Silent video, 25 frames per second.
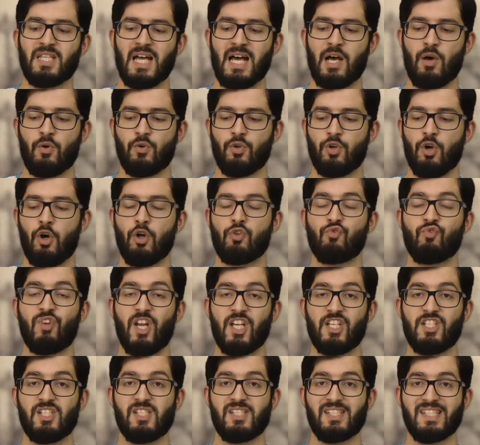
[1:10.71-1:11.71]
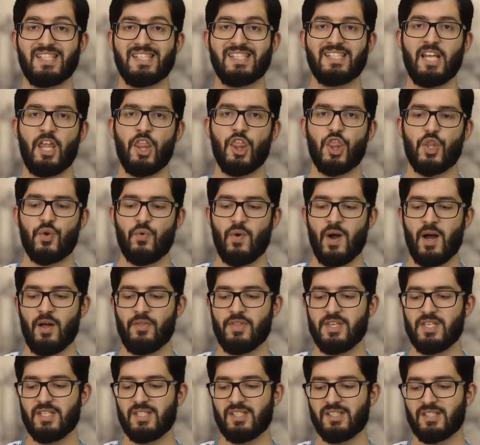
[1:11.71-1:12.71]
down on religious dissent
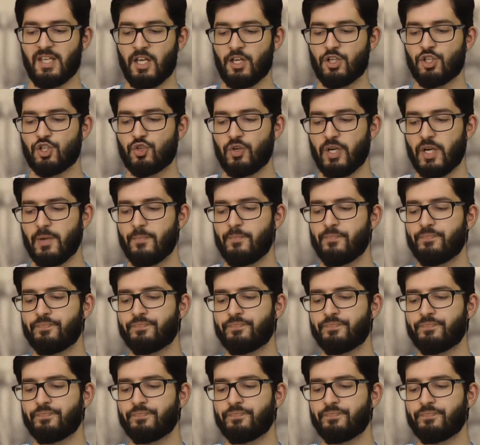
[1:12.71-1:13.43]
throughout the century.